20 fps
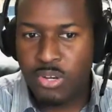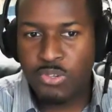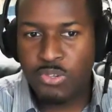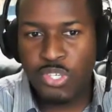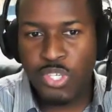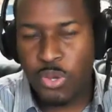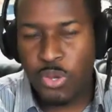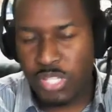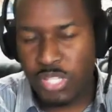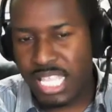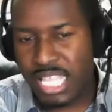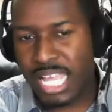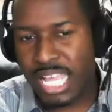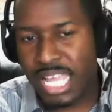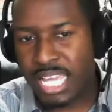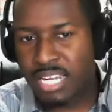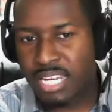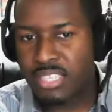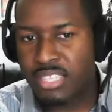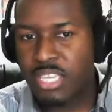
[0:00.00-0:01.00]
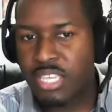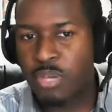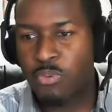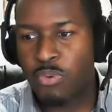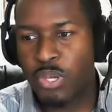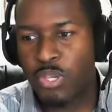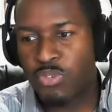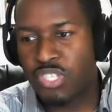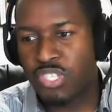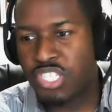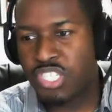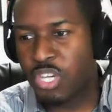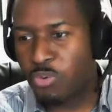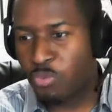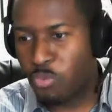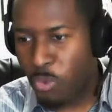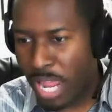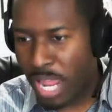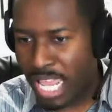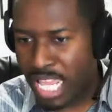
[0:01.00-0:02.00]
So it's that kind of thing where you see a
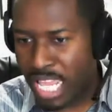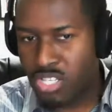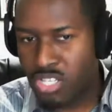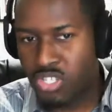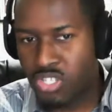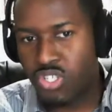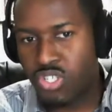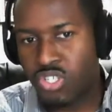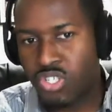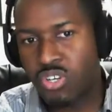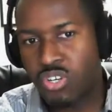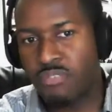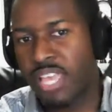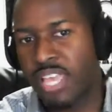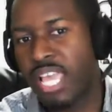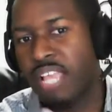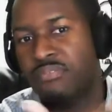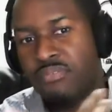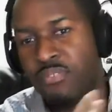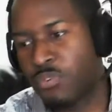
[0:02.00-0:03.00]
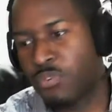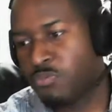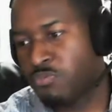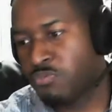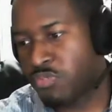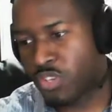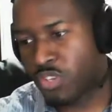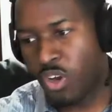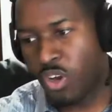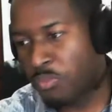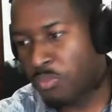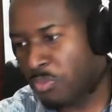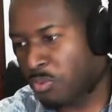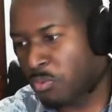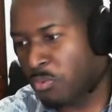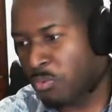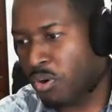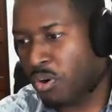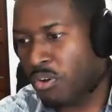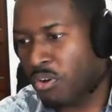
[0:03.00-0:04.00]
range of headphones on the
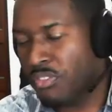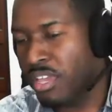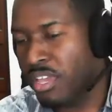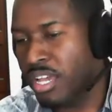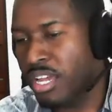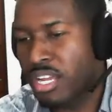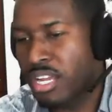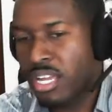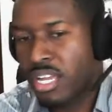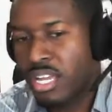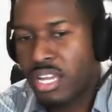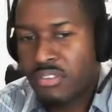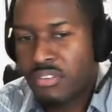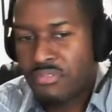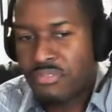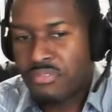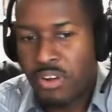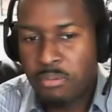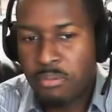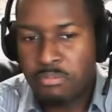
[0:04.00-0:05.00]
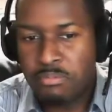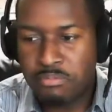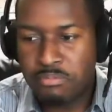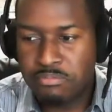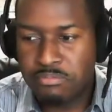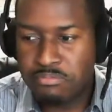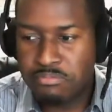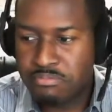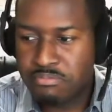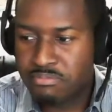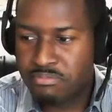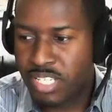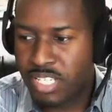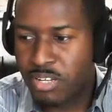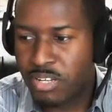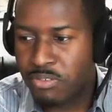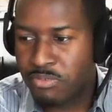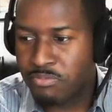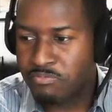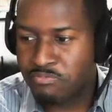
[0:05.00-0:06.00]
wall there, from
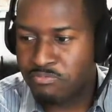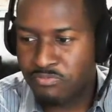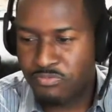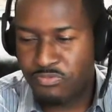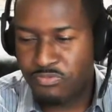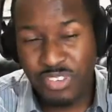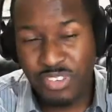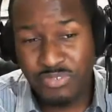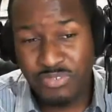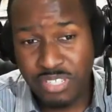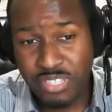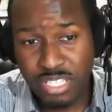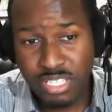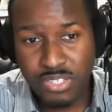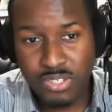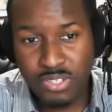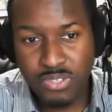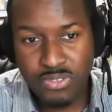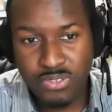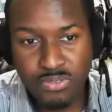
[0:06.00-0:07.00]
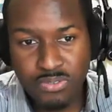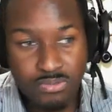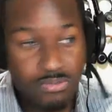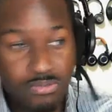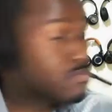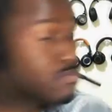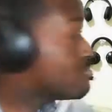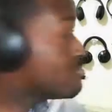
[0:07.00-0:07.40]
50 to